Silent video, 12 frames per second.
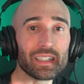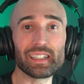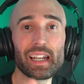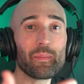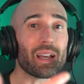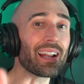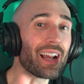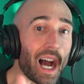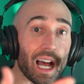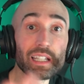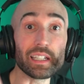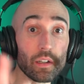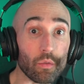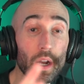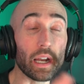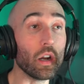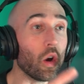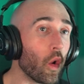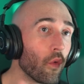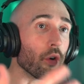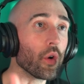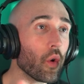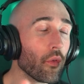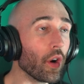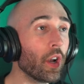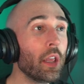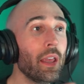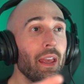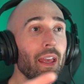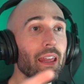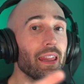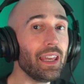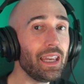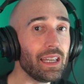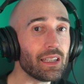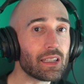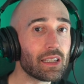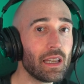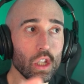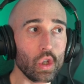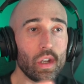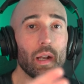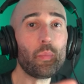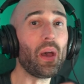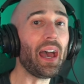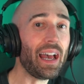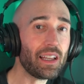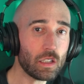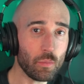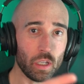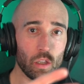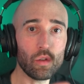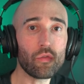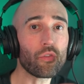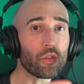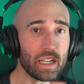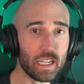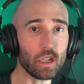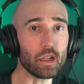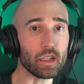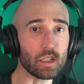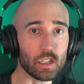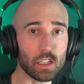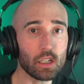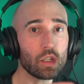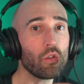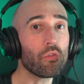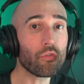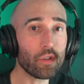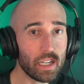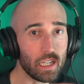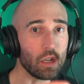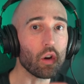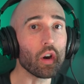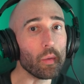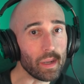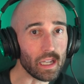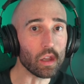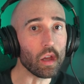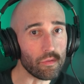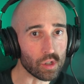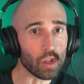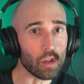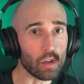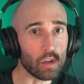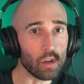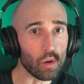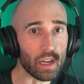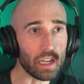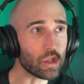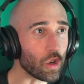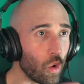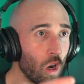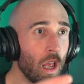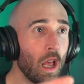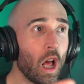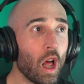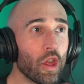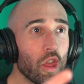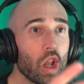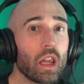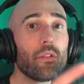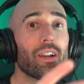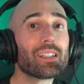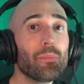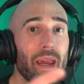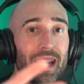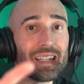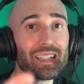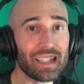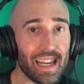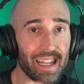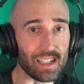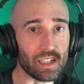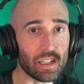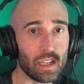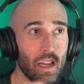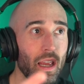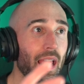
the same kind of content, right? Over and over. This, you get a pass to be a little freaky on this because it's a little freaky R&B love song, okay? So the lyrics make sense,